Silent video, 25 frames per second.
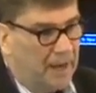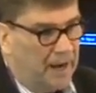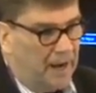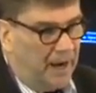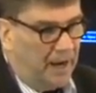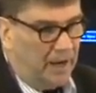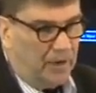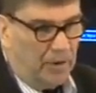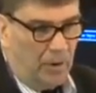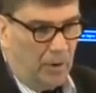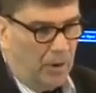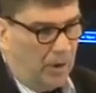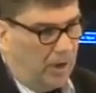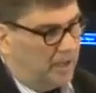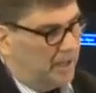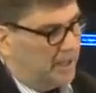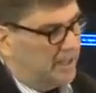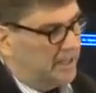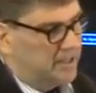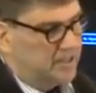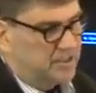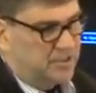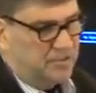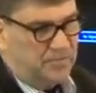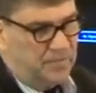And all it
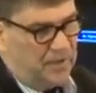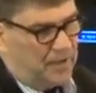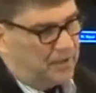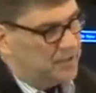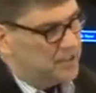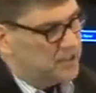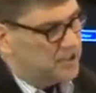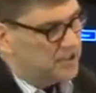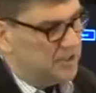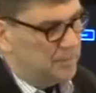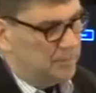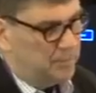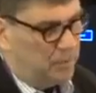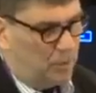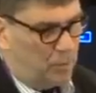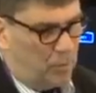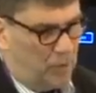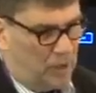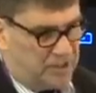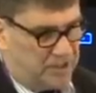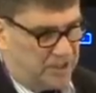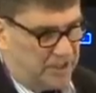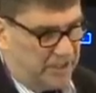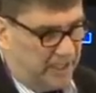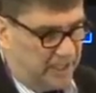is is very simple
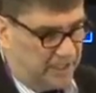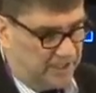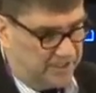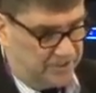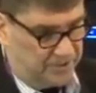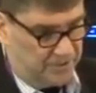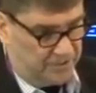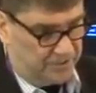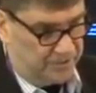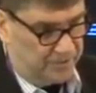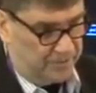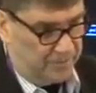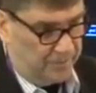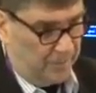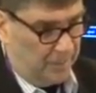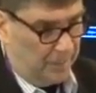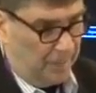question answers.